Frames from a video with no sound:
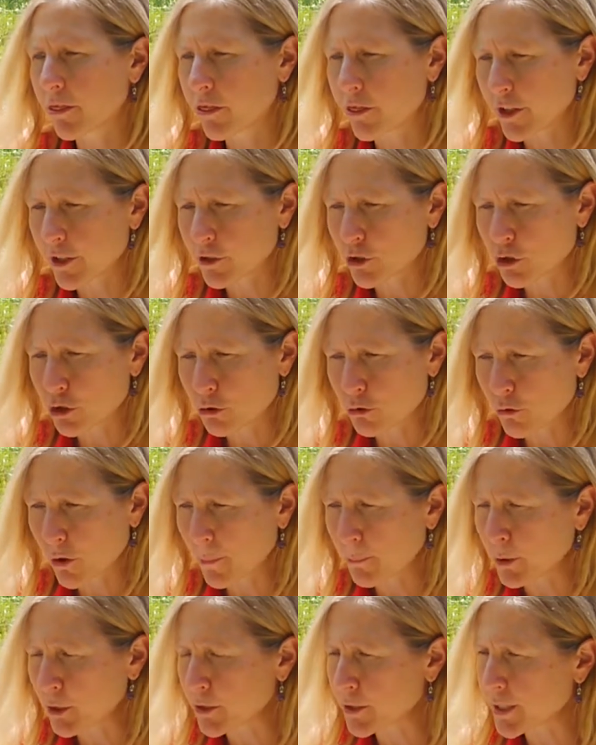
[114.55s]
the
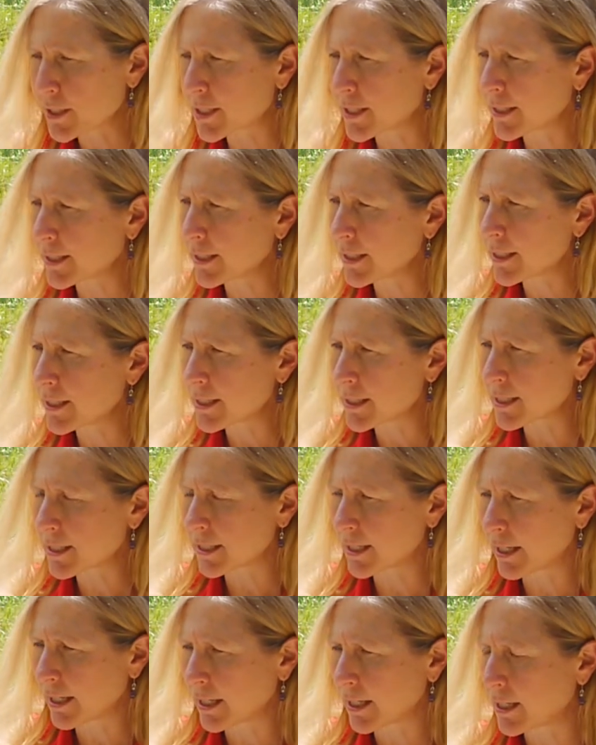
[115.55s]
troubles that these
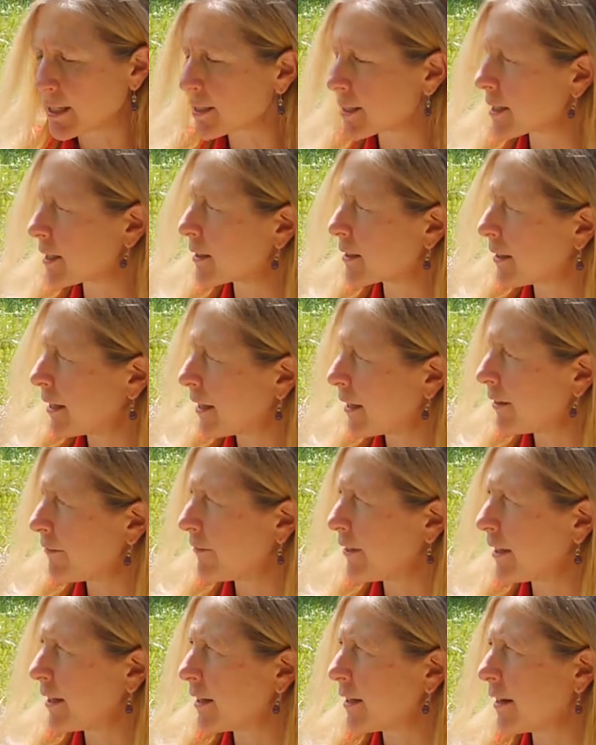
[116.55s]
gals are
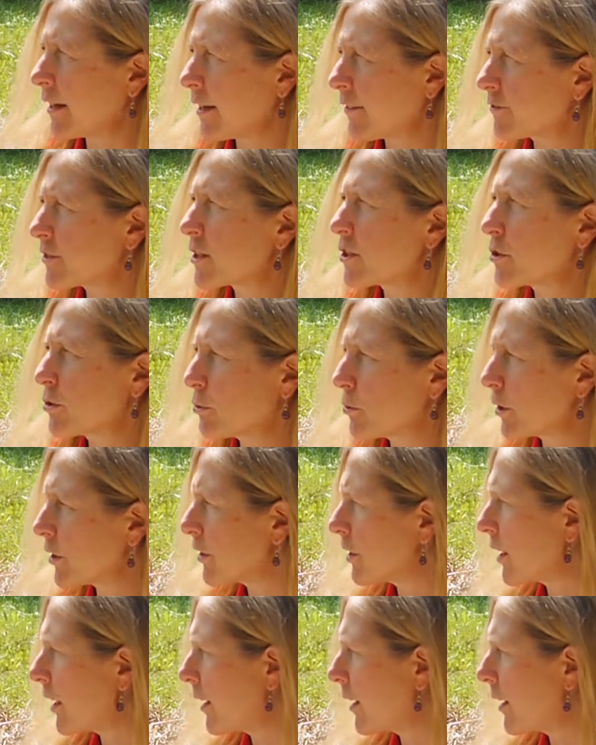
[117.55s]
having have to do with